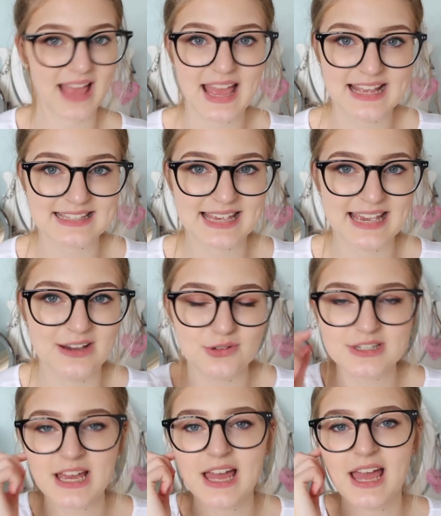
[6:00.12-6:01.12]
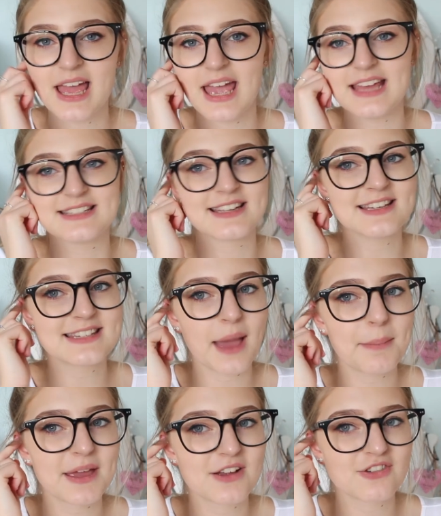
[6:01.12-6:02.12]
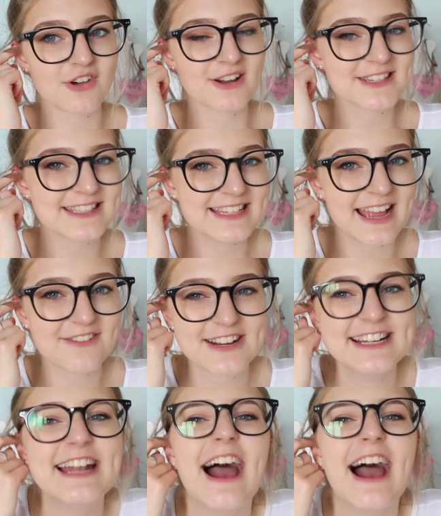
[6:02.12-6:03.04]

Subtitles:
it's healed. It does get a bit crusty every